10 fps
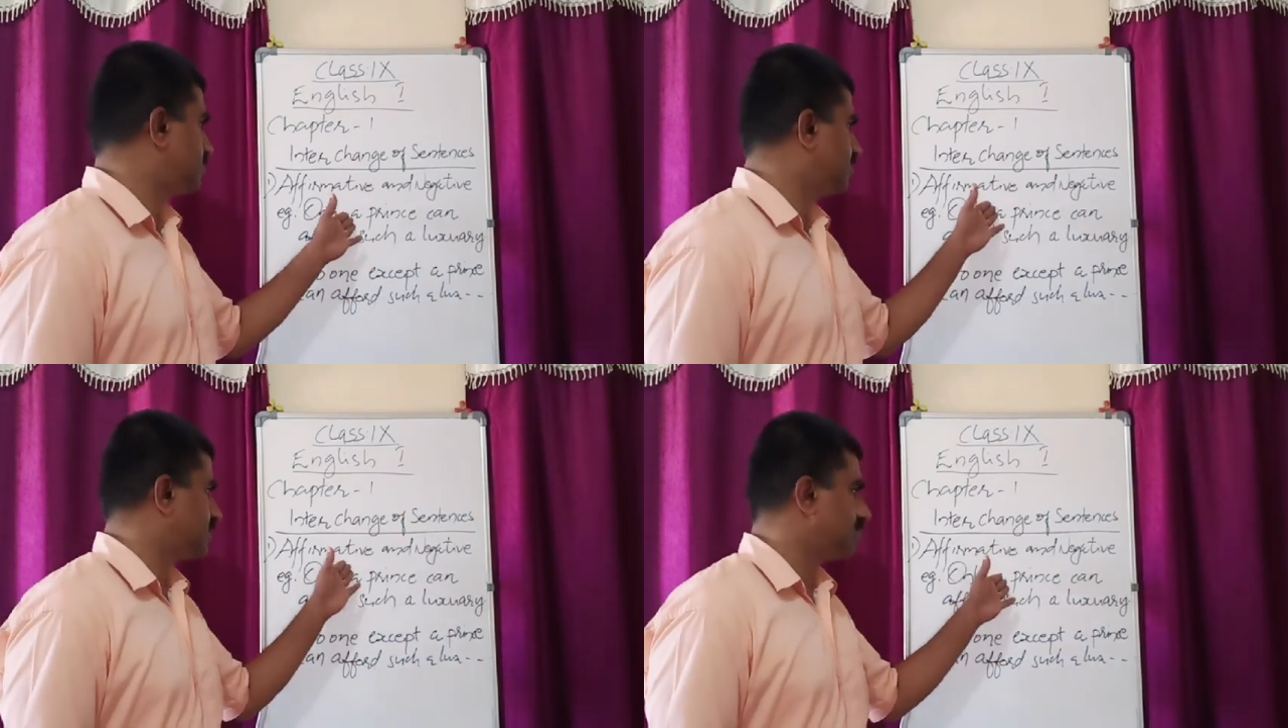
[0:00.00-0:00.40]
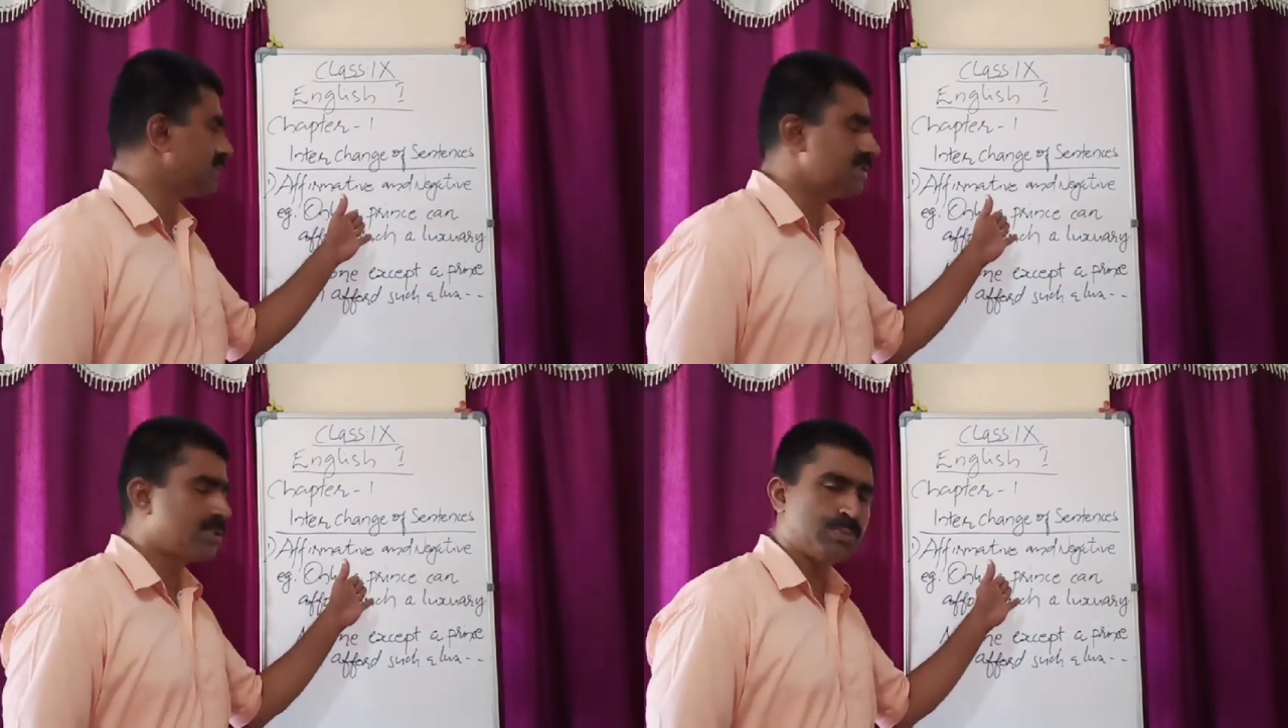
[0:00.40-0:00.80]
First one
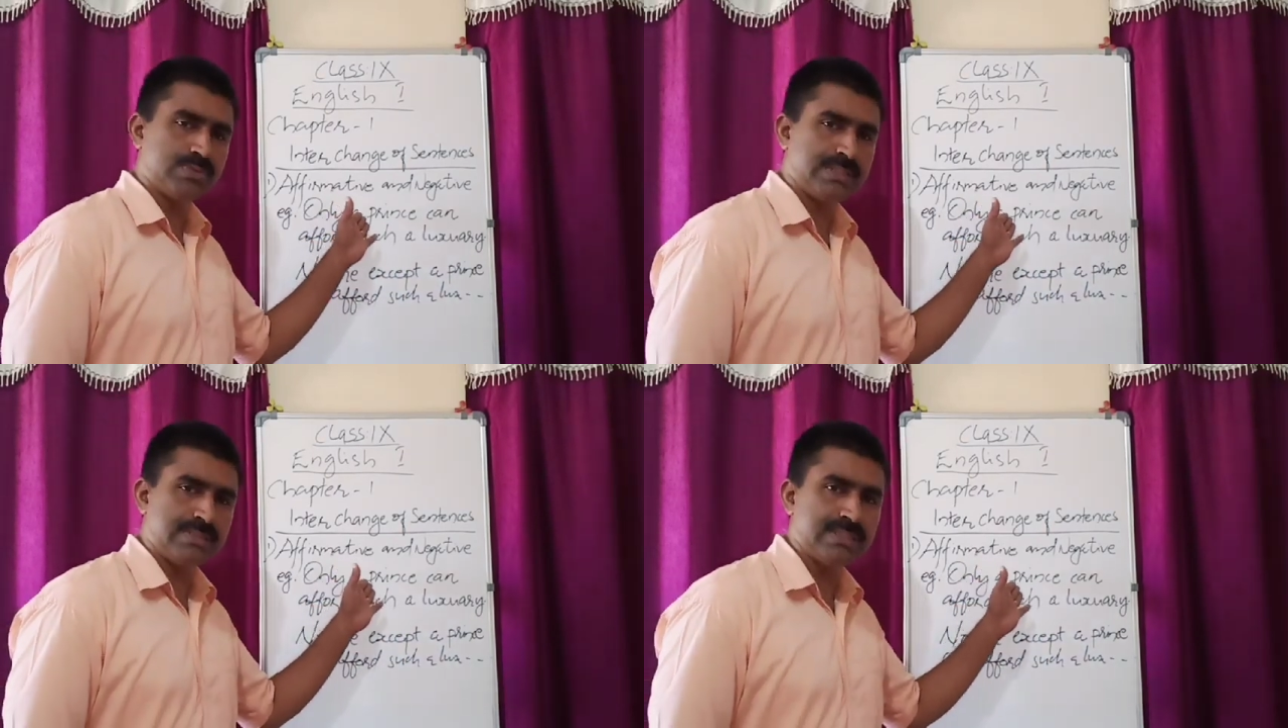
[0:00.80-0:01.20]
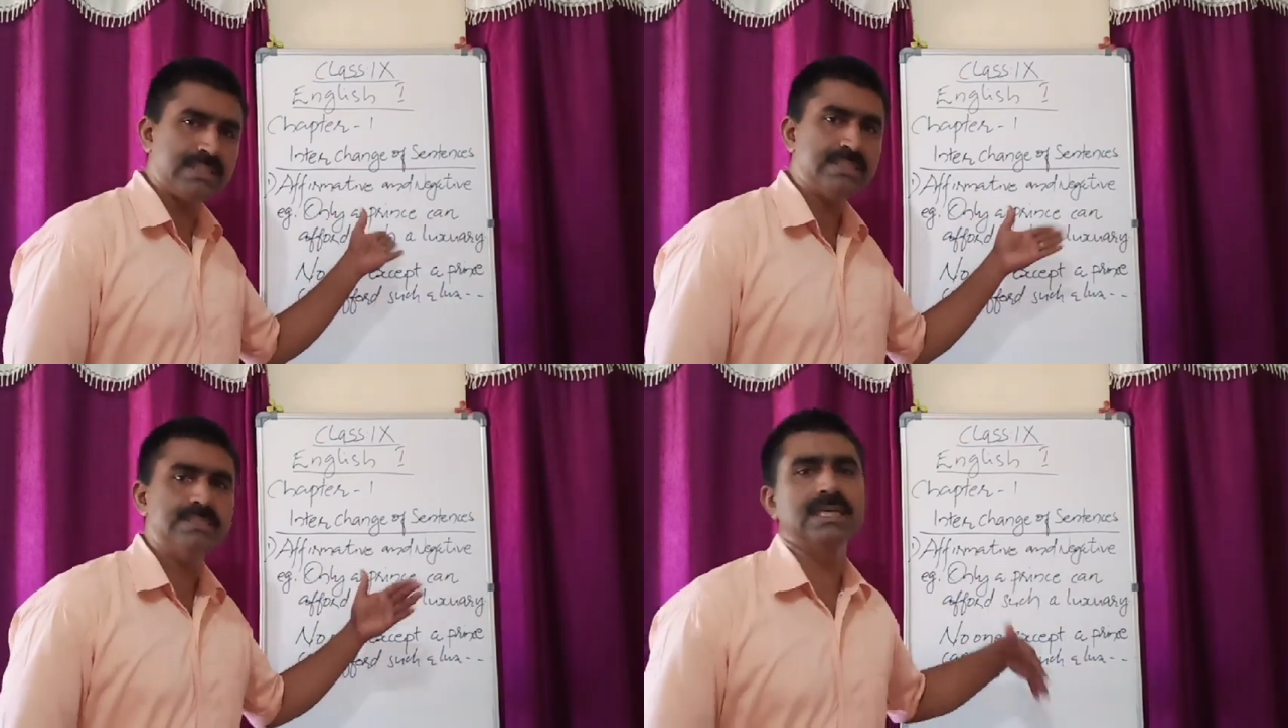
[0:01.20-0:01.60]
is a positive
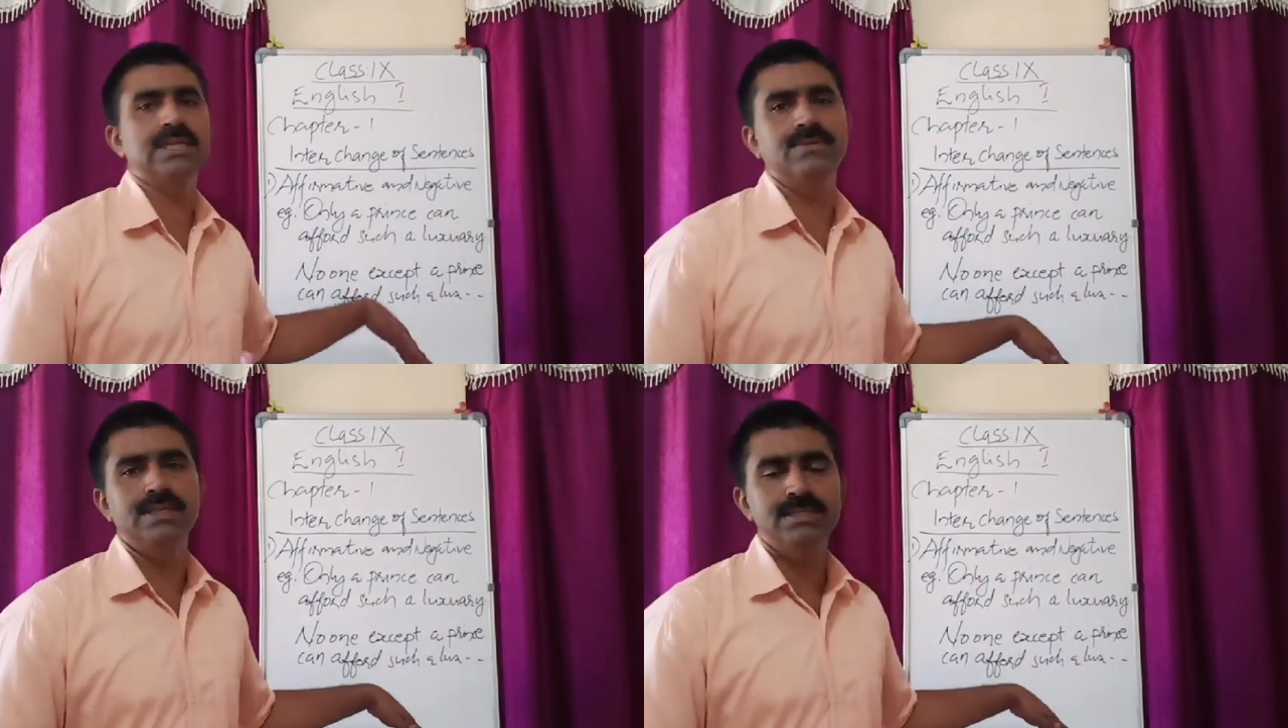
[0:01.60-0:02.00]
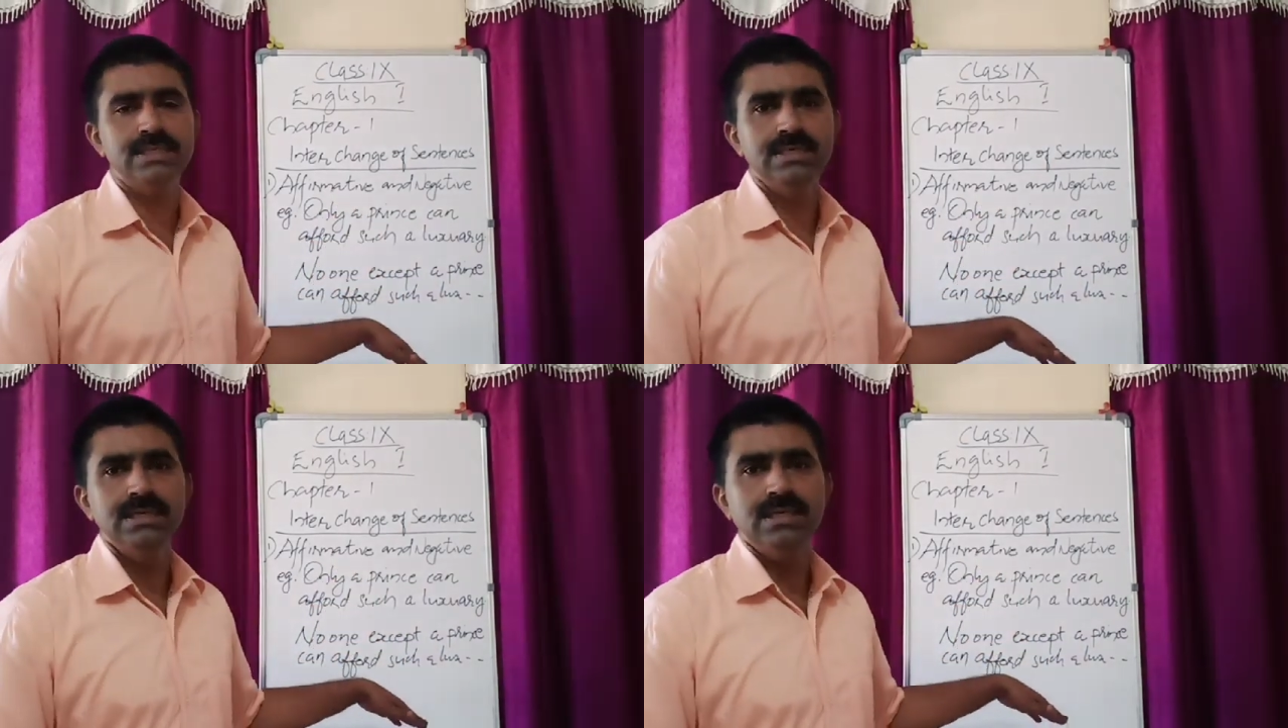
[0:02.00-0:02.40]
sentence, second one is
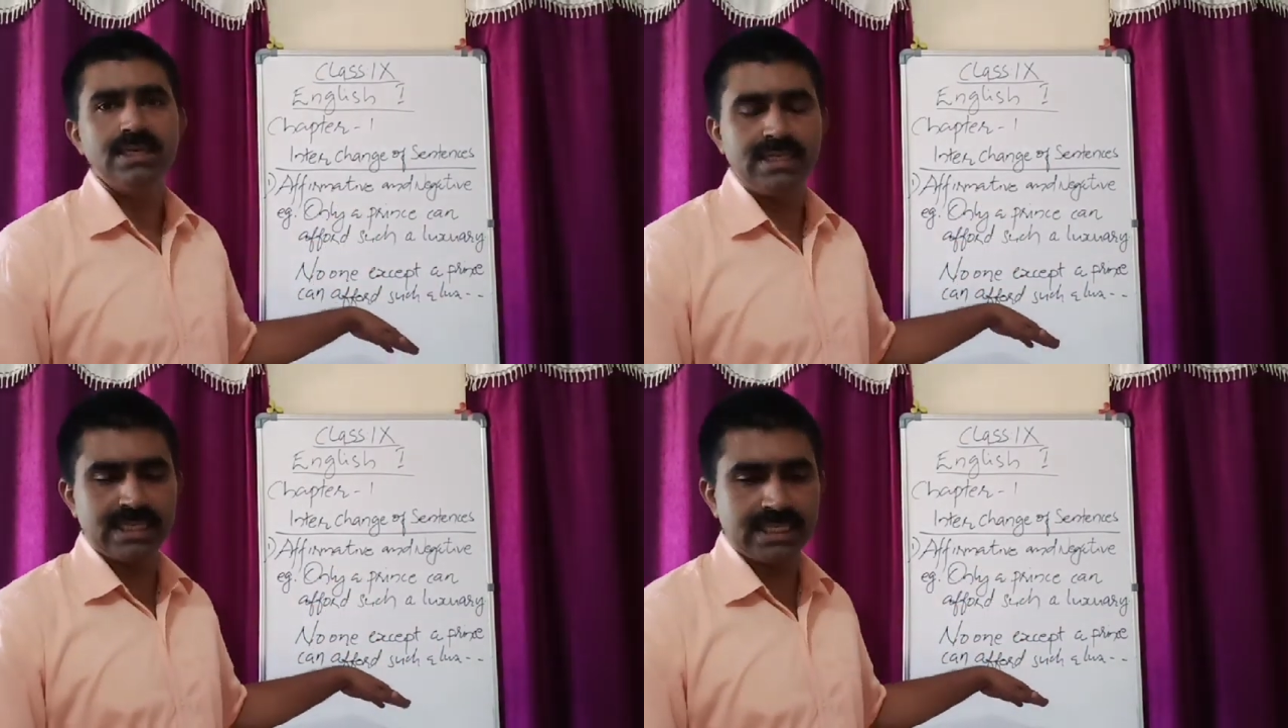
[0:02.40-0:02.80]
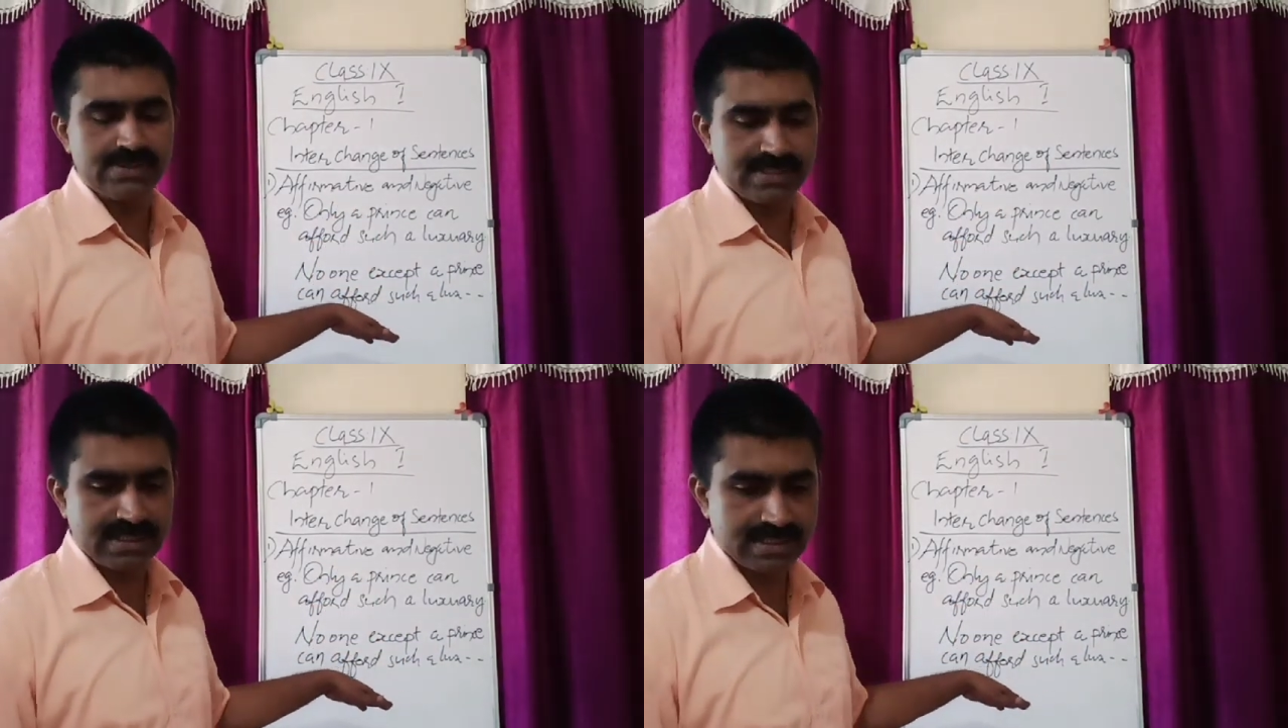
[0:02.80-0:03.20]
a negative
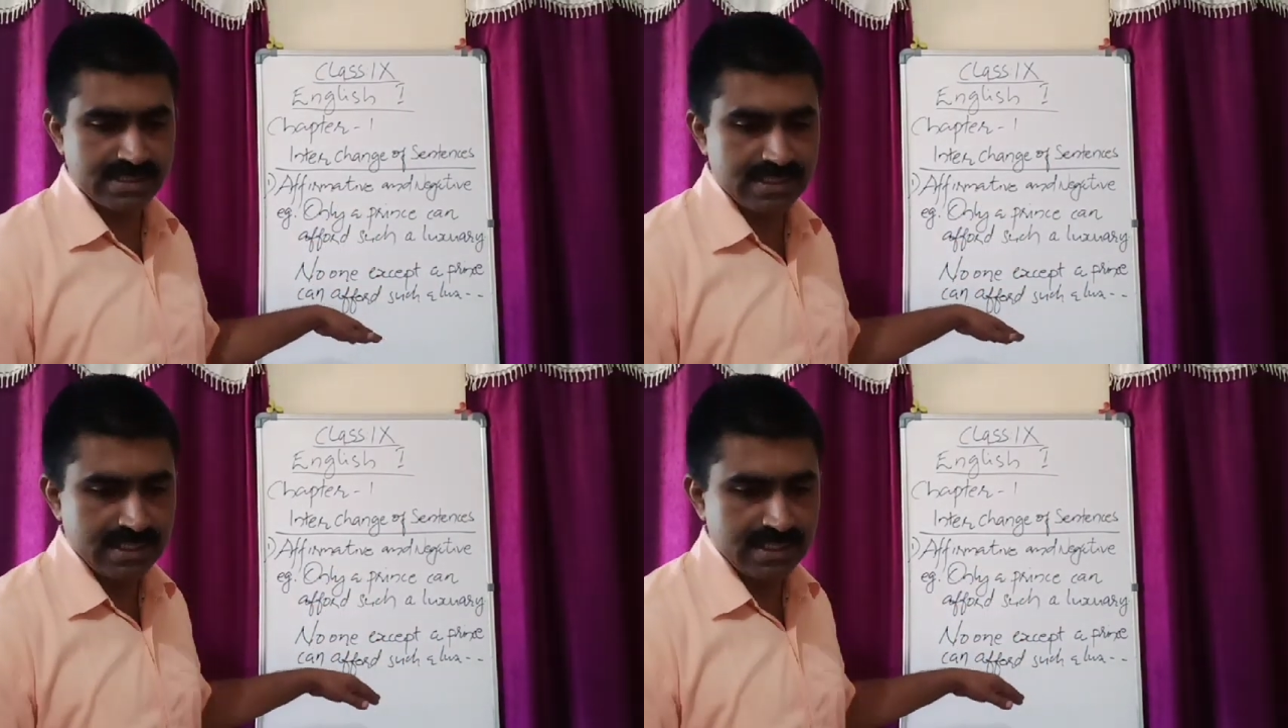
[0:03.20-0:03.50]
sentence.